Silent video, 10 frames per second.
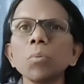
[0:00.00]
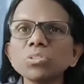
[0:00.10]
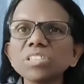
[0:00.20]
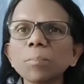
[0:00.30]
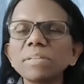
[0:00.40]

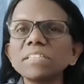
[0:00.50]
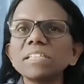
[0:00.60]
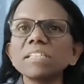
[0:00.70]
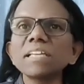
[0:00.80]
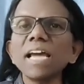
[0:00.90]
which are
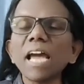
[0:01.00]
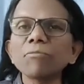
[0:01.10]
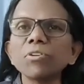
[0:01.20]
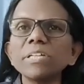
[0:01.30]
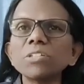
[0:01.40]
present in the
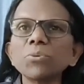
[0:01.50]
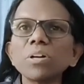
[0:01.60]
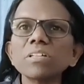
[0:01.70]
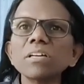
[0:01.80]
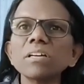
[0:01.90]
effluent
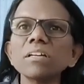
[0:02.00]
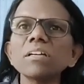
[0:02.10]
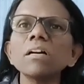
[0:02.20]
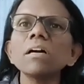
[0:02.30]
water